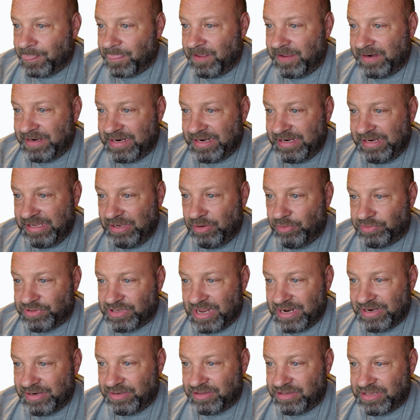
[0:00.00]
And then he goes
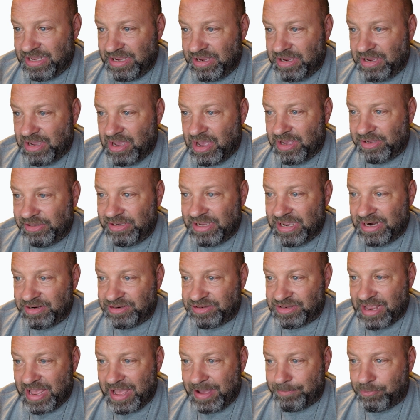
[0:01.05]
on to say, you got to
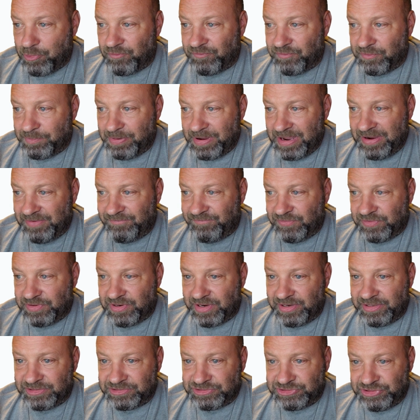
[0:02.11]
stop overpaying for
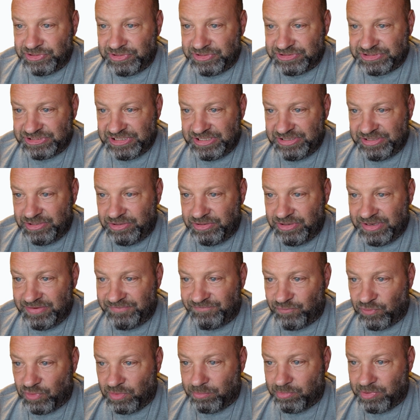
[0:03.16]
tires. You can see that you can get
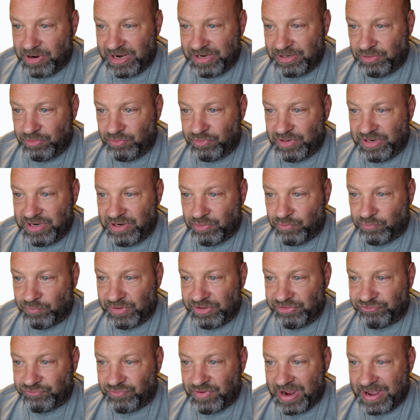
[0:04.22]
4 brand new Ditto
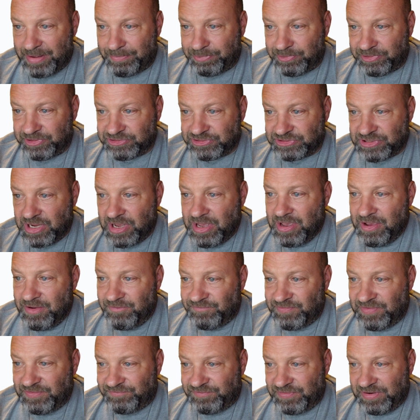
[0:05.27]
Ridge Grapplers,
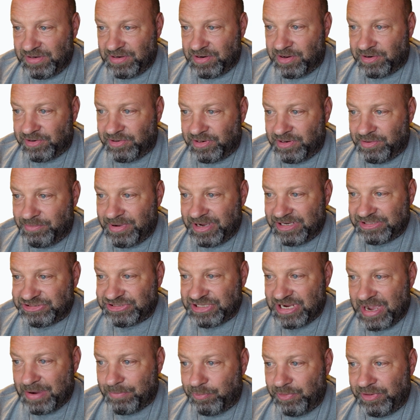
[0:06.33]
$1,500 at my
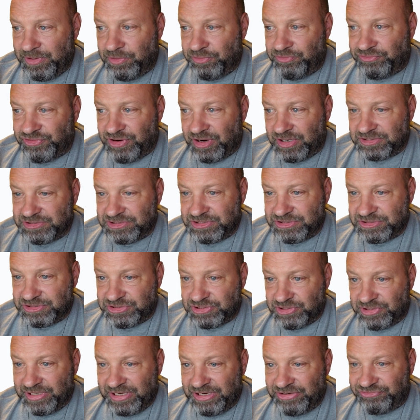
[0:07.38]
shop. We do charge
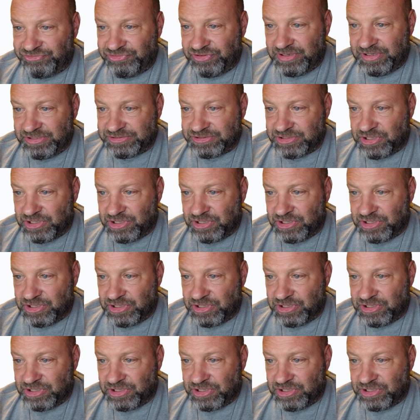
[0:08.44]
installation. It's